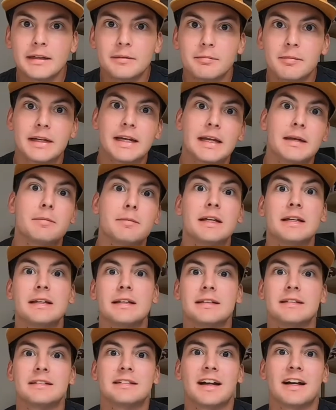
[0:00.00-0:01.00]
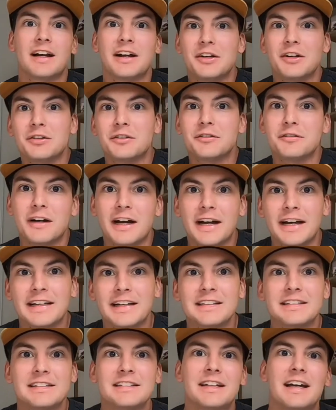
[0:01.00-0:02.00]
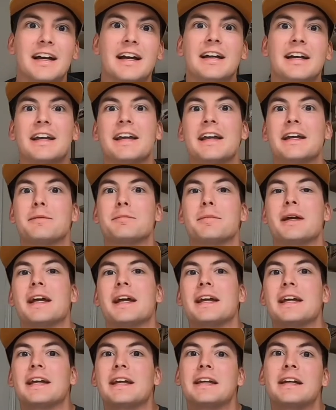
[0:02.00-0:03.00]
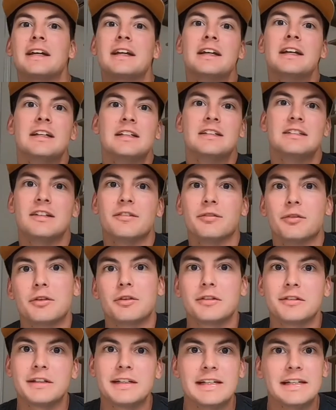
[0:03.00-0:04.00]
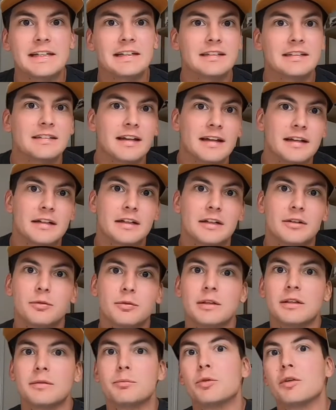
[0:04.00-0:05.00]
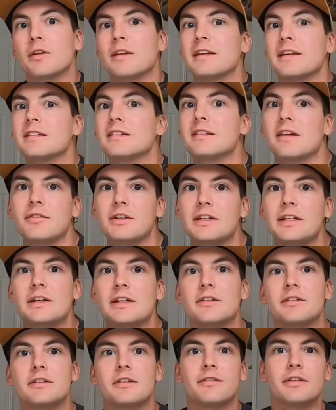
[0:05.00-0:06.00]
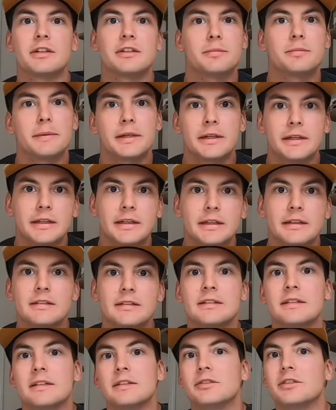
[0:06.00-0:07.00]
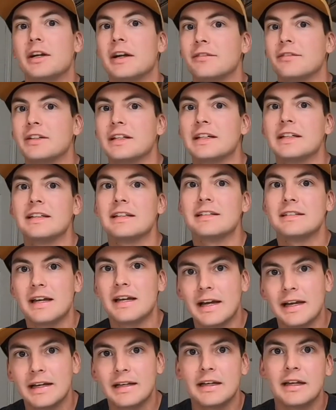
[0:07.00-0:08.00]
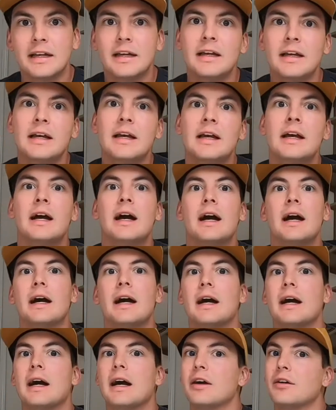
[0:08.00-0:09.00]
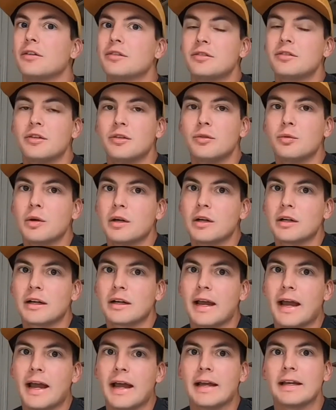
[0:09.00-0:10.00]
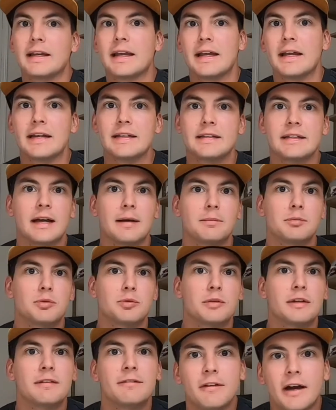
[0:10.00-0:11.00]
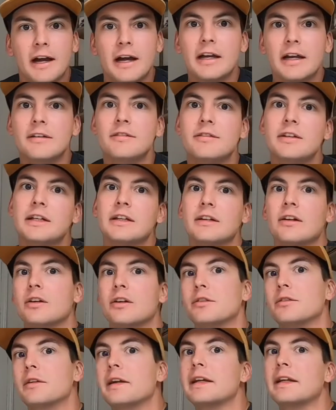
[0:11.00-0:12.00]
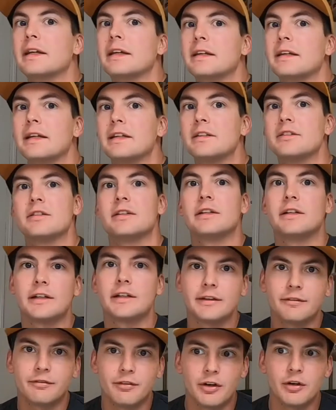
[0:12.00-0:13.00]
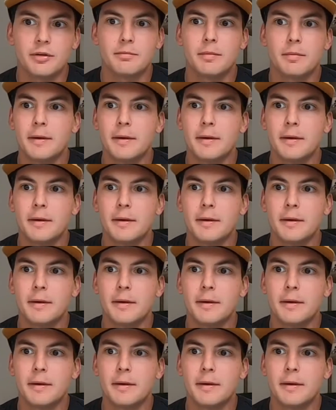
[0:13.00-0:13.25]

My name is Kyle Vines. I am a Civil 3D designer with more than 7 years of experience in drafting and design. I also work at a top 25 ENR rated engineering firm.